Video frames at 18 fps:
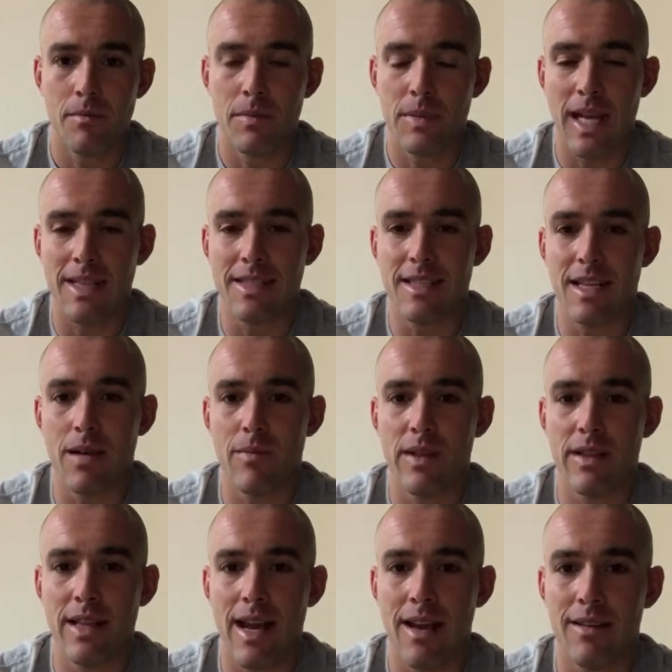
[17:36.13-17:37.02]
That's
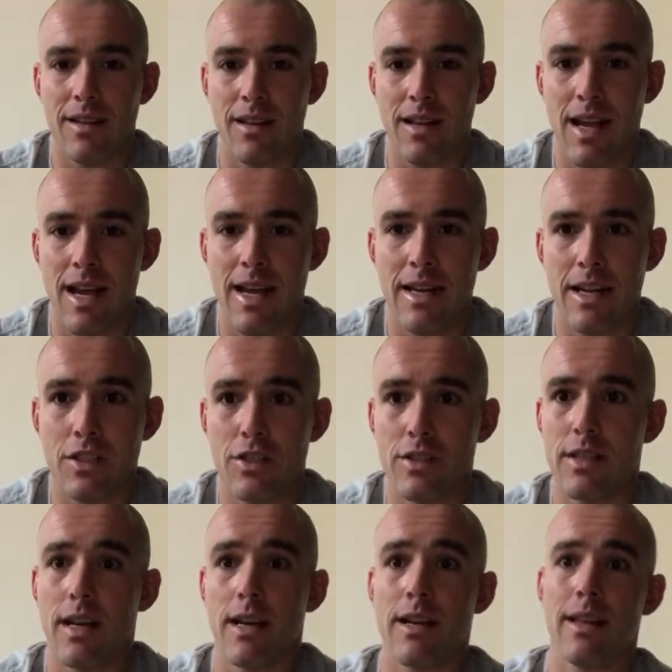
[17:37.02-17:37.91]
coming down the line. I
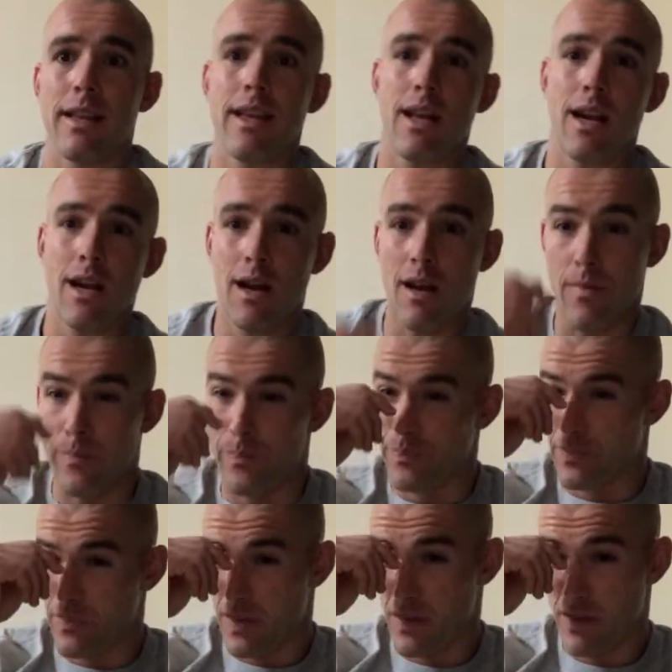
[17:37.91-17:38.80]
just got to get
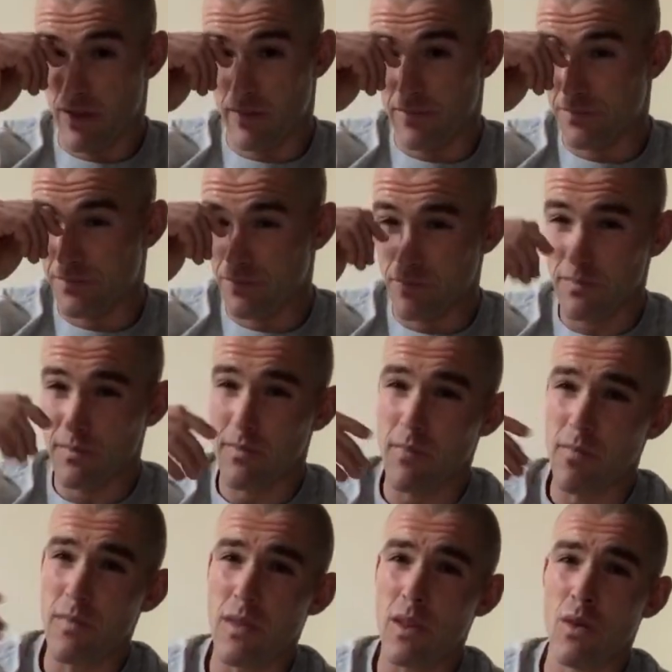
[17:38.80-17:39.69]
um
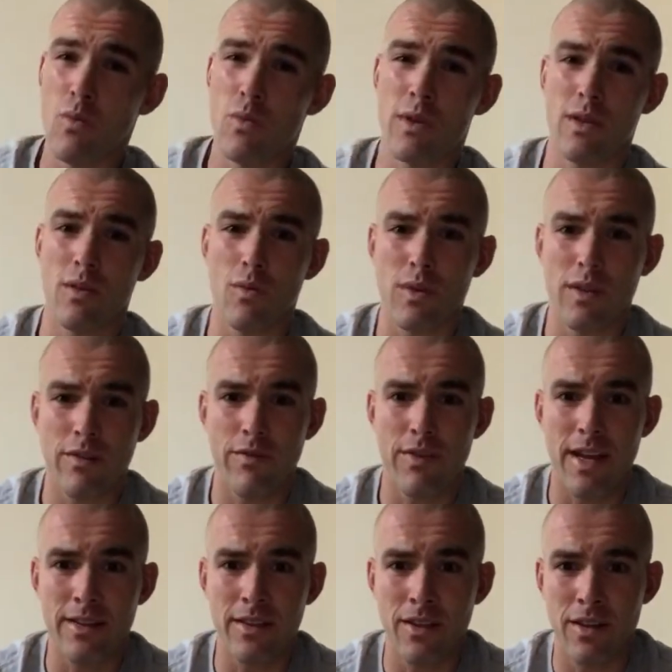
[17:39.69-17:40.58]
with with the
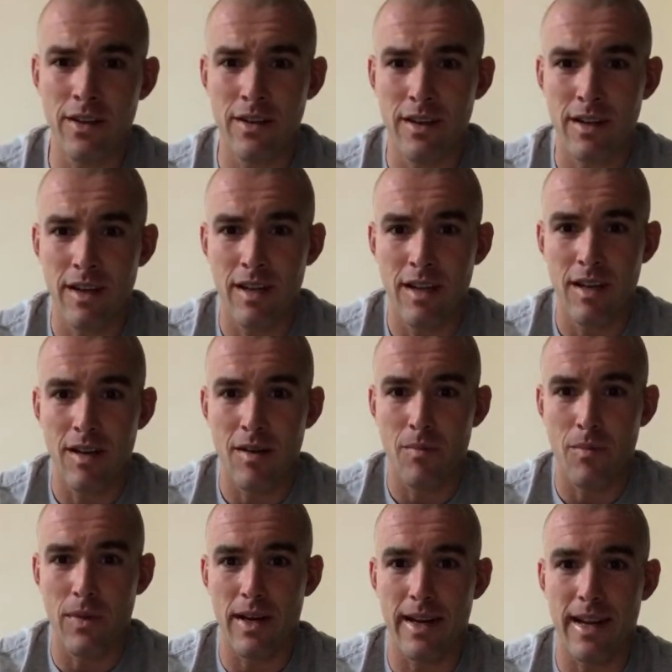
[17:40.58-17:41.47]
vendor.
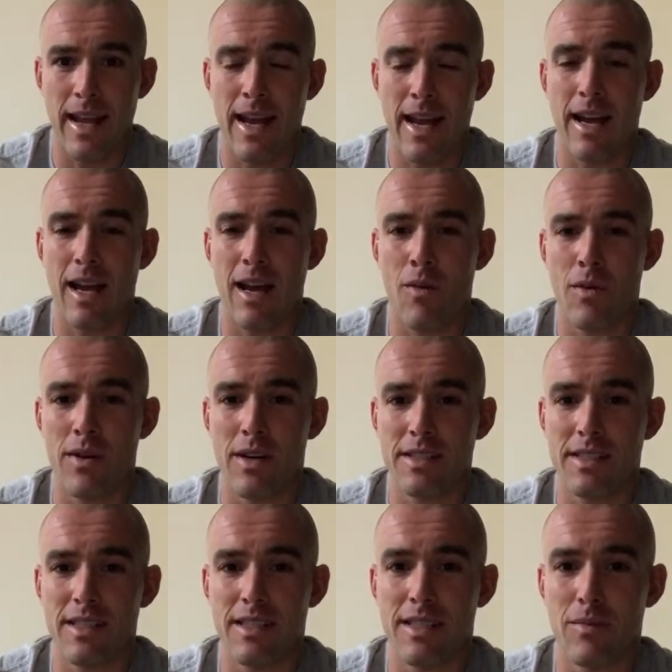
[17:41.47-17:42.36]
But yeah, I want to
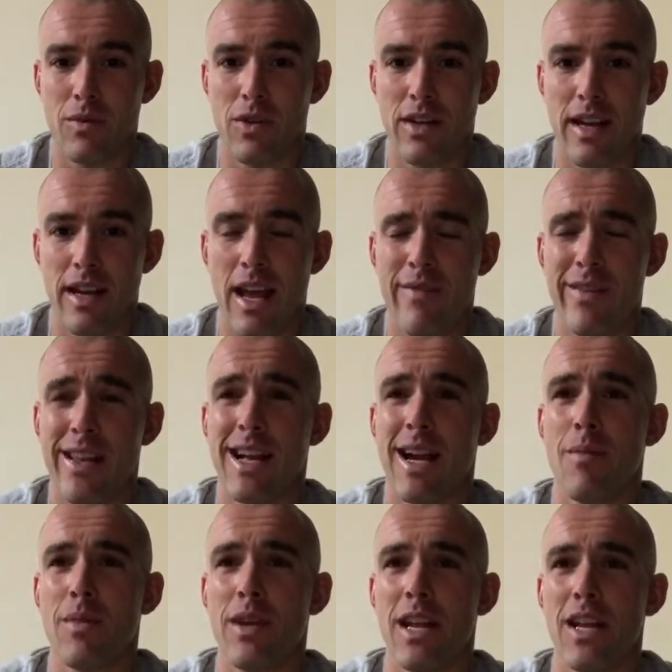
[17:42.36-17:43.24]
see some good heavy
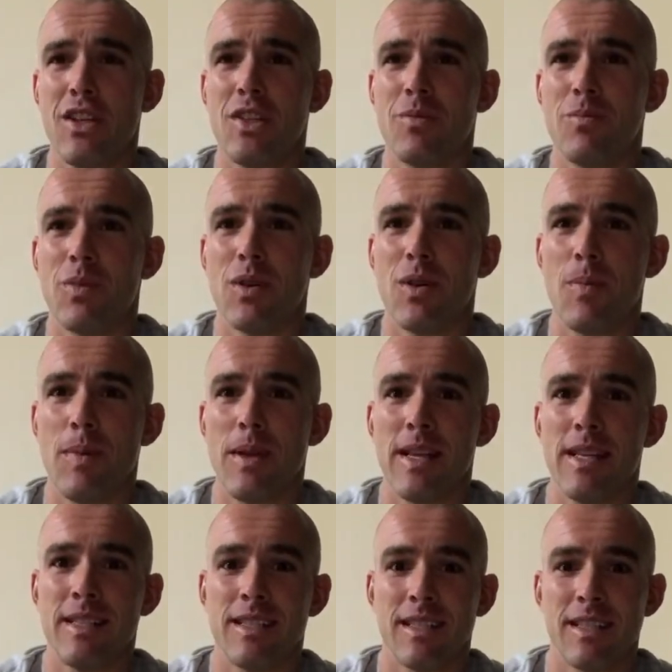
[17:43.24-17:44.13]
combination
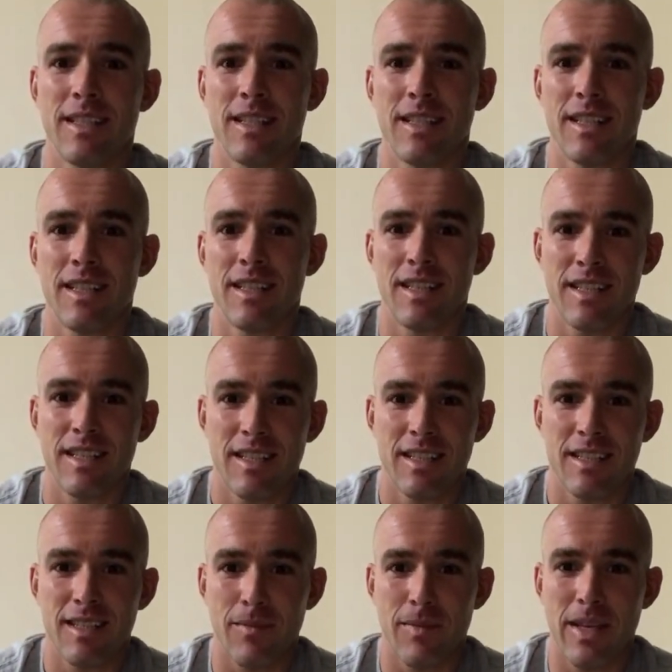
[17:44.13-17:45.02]
burpees,
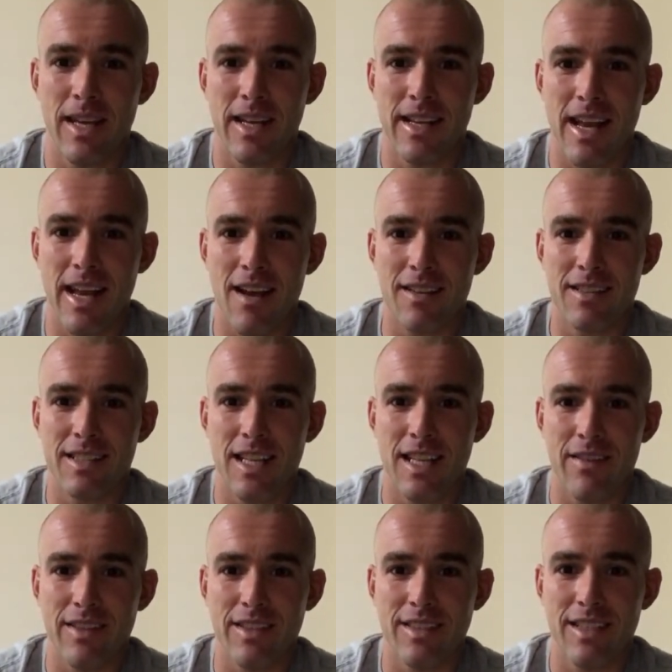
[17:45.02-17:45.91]
some kickouts,
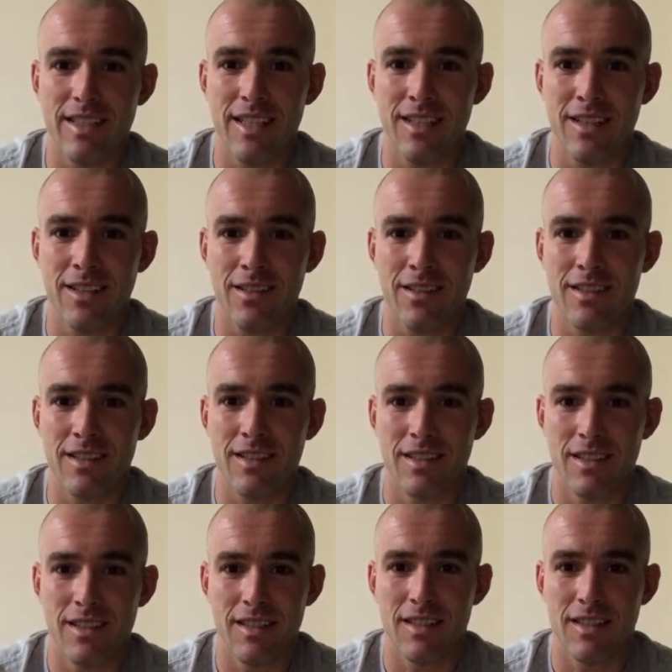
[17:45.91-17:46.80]
Navy SEALs,
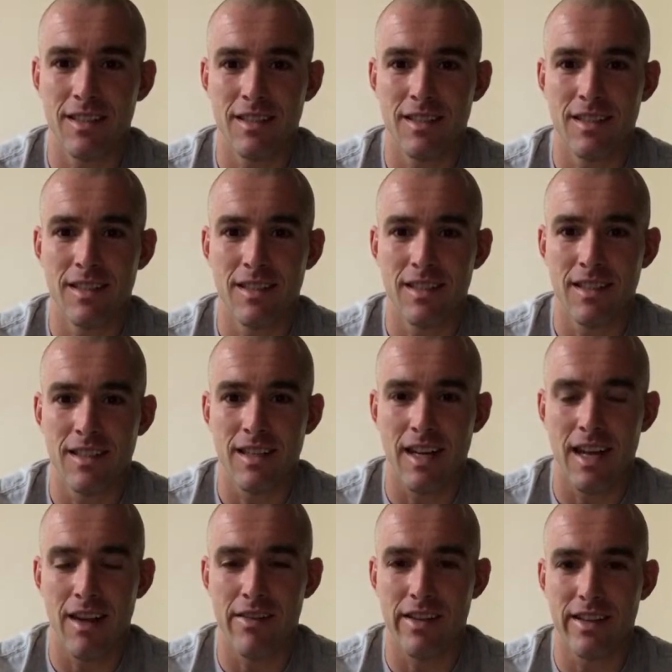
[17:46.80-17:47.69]

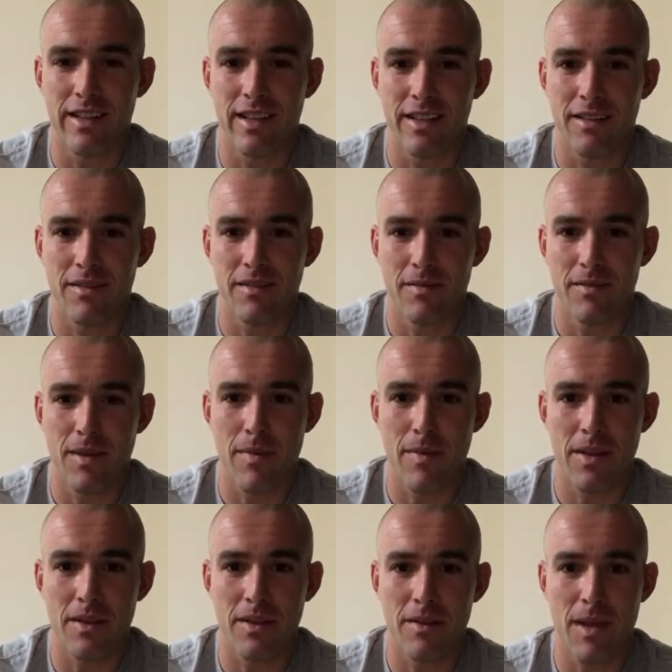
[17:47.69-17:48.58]
everything.
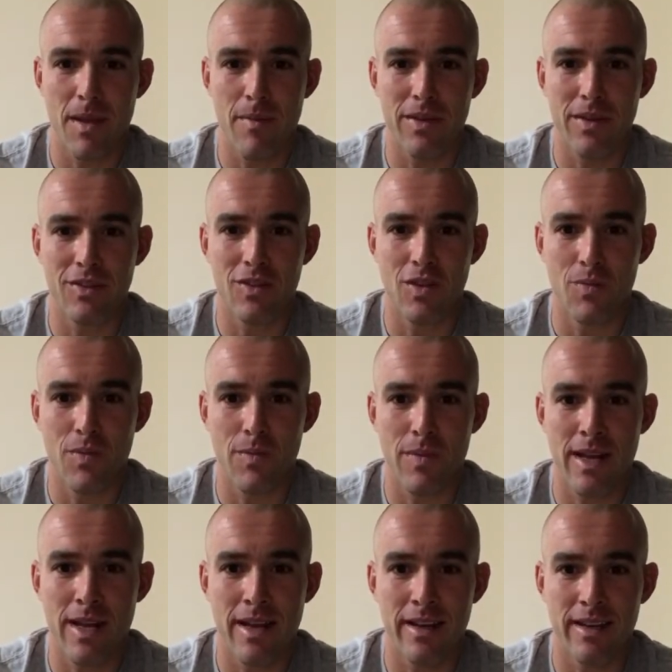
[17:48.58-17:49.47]
Maybe maybe
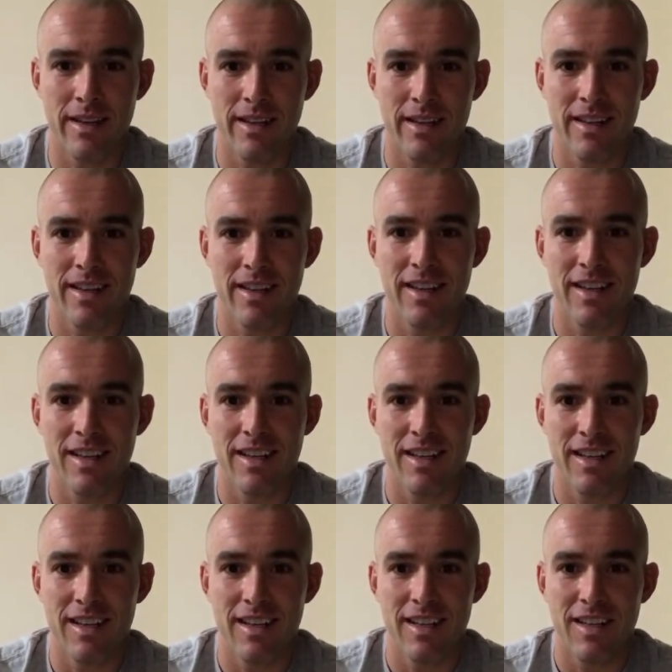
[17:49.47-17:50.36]
Superman
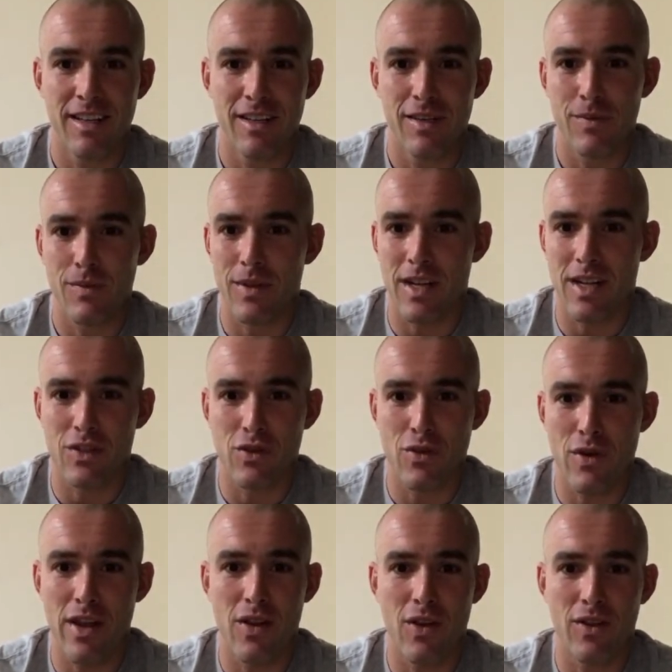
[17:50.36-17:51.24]
you gotta
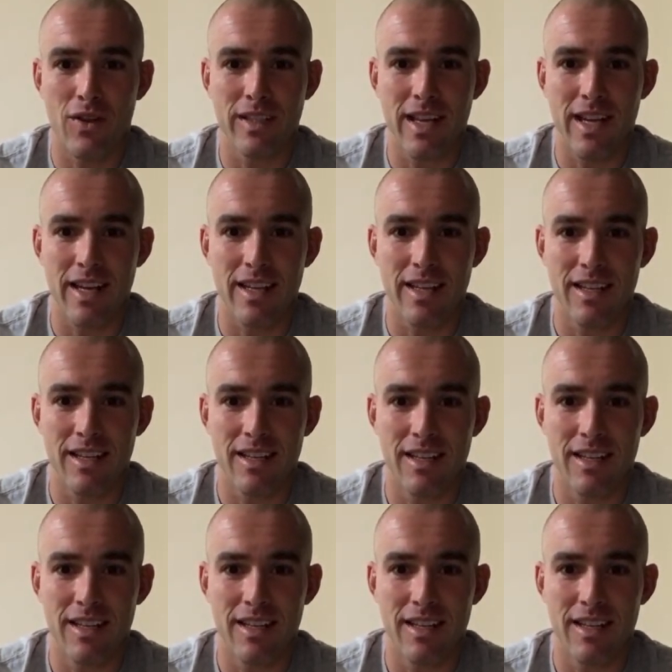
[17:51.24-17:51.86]
train all day.